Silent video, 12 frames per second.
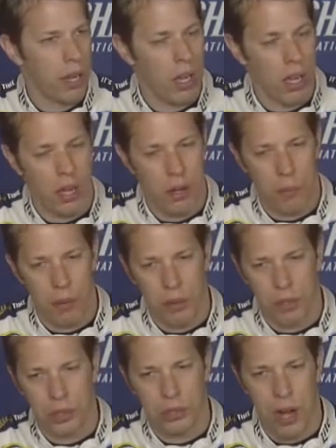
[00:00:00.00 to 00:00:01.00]
uh,
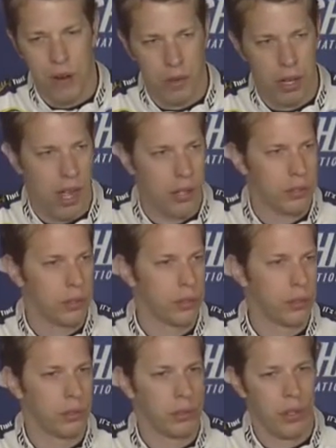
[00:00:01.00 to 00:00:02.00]
whether it's driver
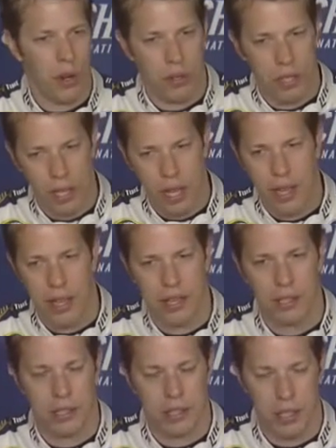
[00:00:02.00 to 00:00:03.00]
councils, RTAs,